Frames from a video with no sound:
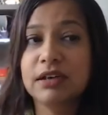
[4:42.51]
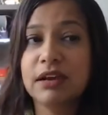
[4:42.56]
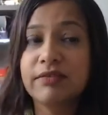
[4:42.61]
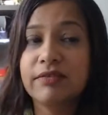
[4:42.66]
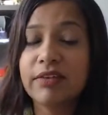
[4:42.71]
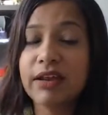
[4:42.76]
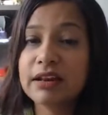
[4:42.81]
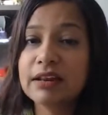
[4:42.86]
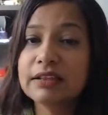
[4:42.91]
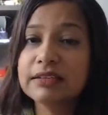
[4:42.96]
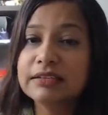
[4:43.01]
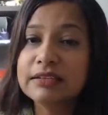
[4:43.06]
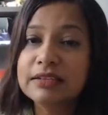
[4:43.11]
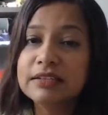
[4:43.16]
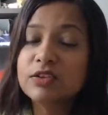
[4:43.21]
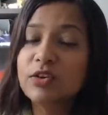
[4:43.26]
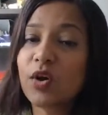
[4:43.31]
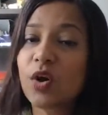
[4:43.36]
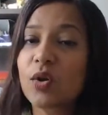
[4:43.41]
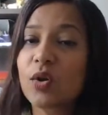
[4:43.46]
Awareness
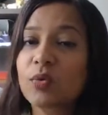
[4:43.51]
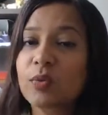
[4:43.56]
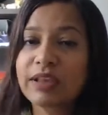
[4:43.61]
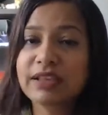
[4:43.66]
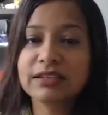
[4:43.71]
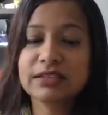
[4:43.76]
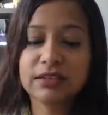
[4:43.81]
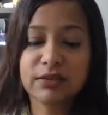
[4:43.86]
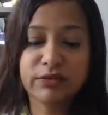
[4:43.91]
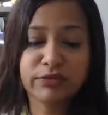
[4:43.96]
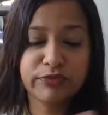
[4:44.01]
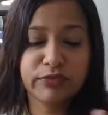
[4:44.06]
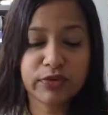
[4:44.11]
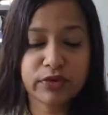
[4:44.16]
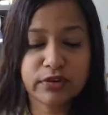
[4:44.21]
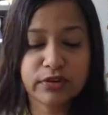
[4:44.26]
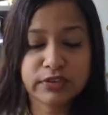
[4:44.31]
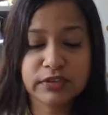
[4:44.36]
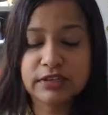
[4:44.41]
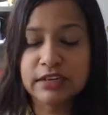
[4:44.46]
is always the
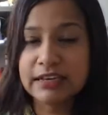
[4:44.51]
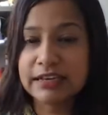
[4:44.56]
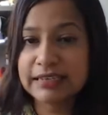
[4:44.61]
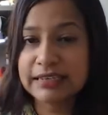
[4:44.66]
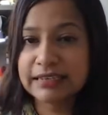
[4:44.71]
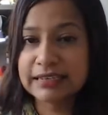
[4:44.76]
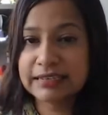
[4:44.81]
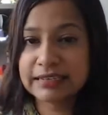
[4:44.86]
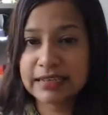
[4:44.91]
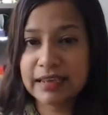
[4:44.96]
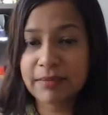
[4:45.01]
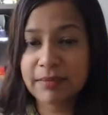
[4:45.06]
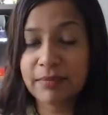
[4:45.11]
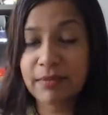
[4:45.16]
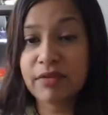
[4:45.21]
first step,